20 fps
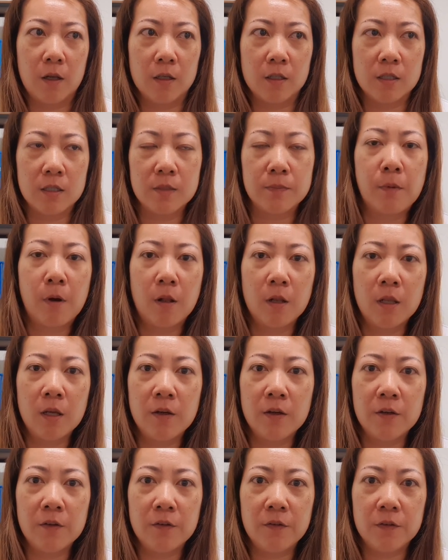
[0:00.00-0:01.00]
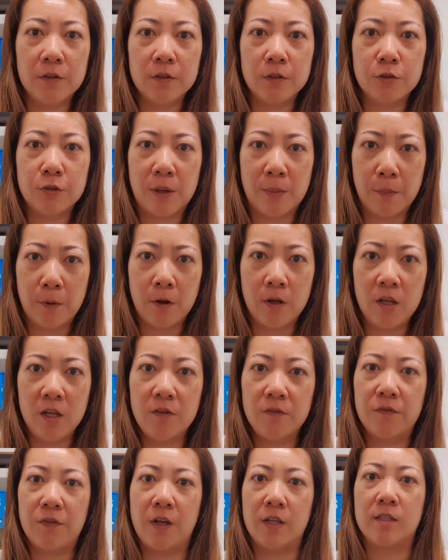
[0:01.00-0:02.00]
Smaller
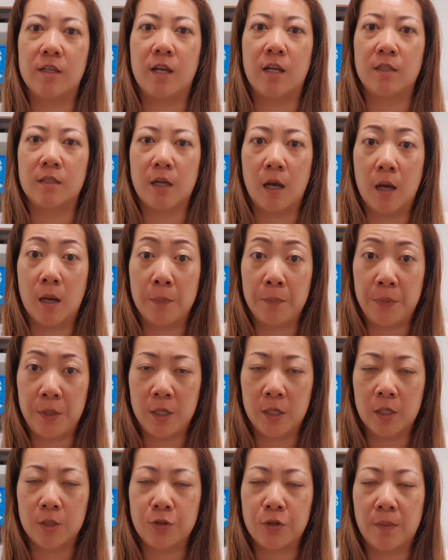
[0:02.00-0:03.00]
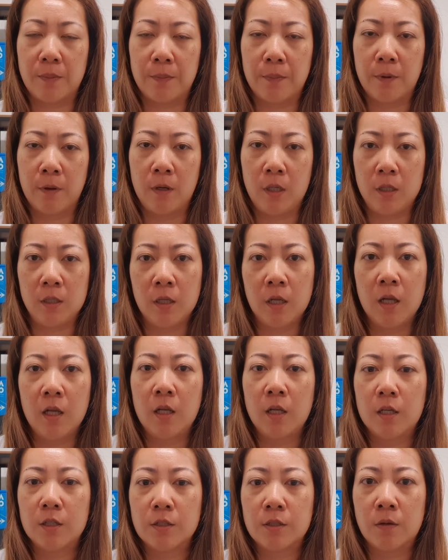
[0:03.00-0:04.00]
trampoline versus a bigger trampoline.
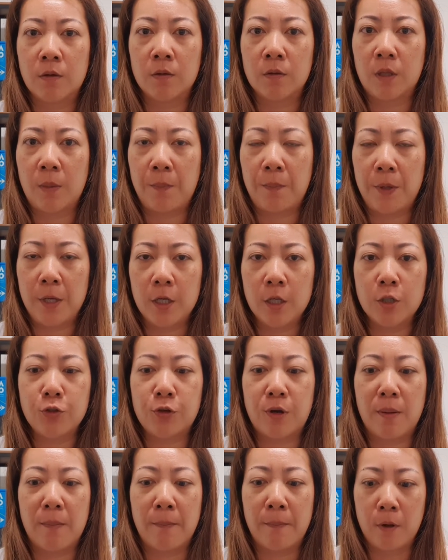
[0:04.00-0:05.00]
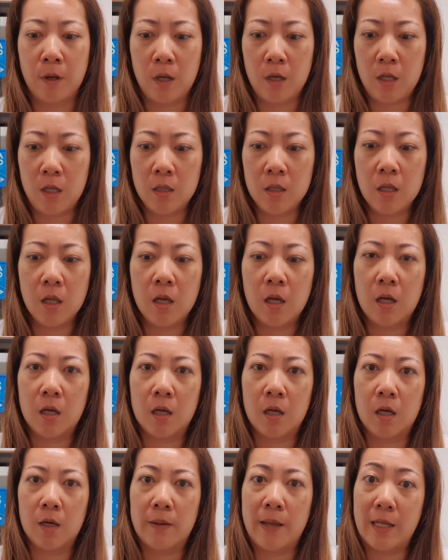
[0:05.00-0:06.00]
So the bigger trampoline
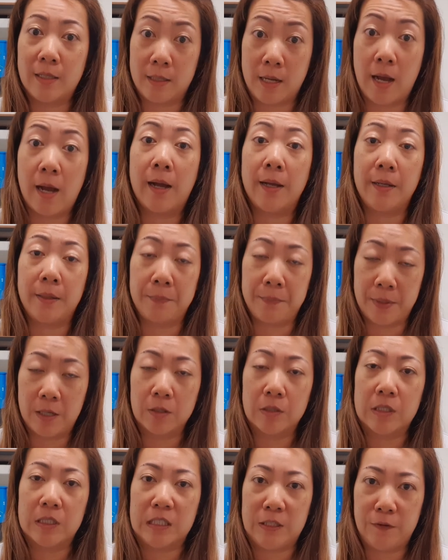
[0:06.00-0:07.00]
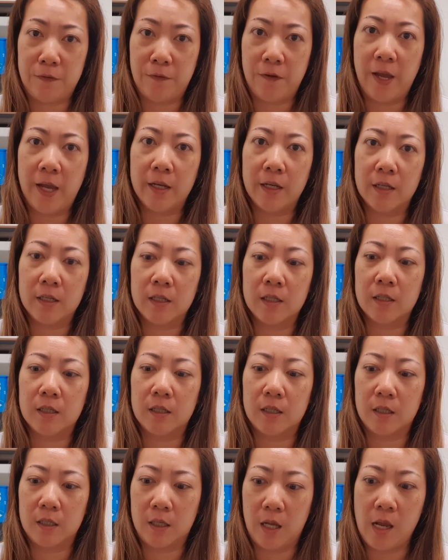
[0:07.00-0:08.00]
has a higher bounce effect,
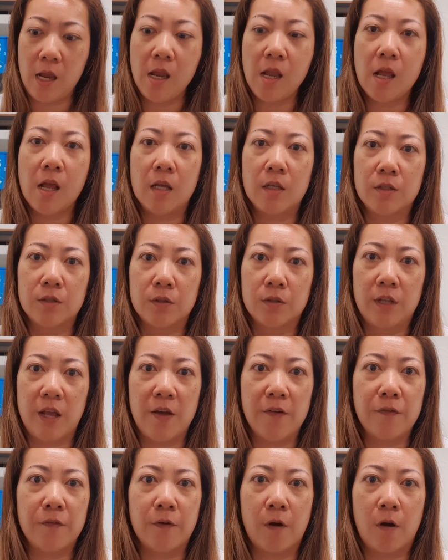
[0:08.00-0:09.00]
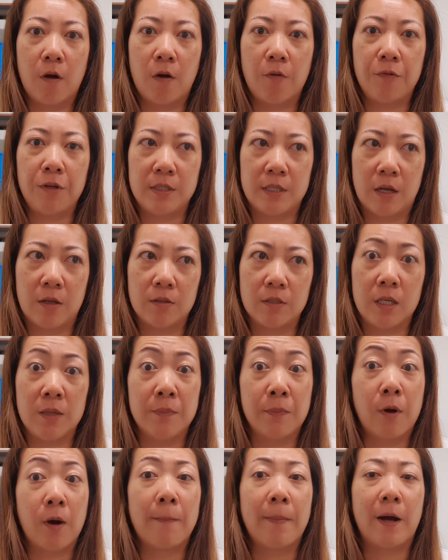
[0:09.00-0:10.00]
okay? So therefore results
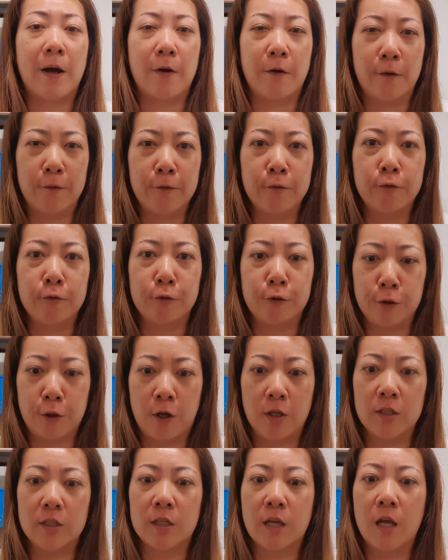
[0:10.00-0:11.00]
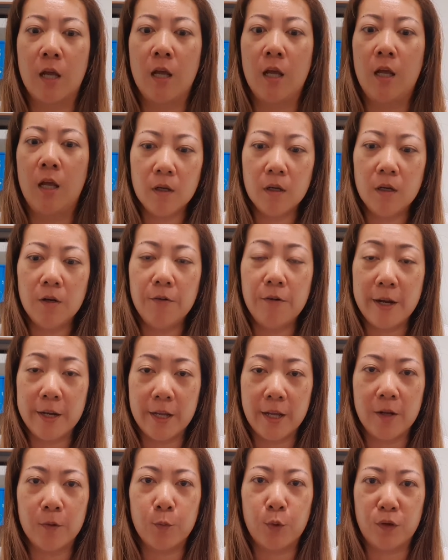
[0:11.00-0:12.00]
in more powerful shots. A
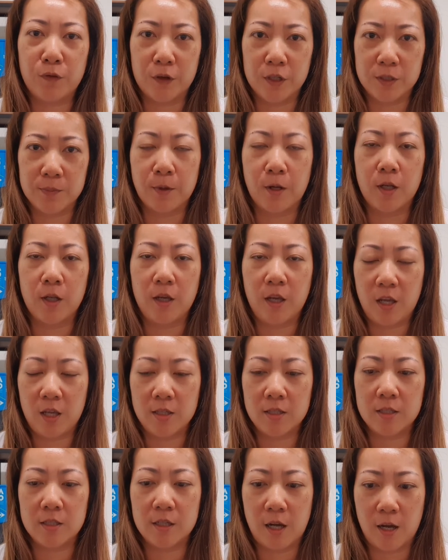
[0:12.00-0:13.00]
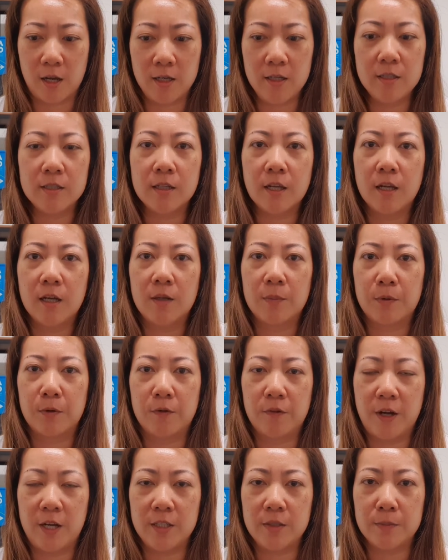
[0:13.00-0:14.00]
racket with a smaller head size
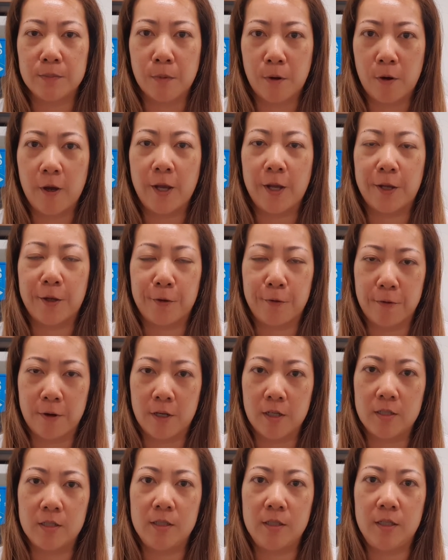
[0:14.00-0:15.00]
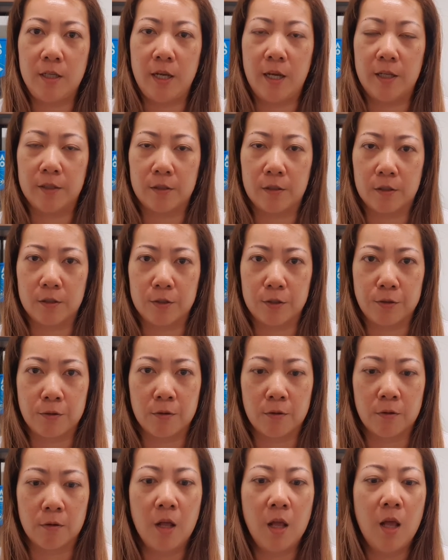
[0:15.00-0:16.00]
provides more accuracy and
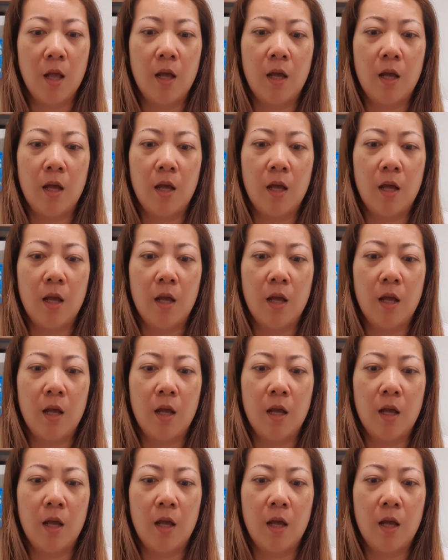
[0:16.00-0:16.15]
control.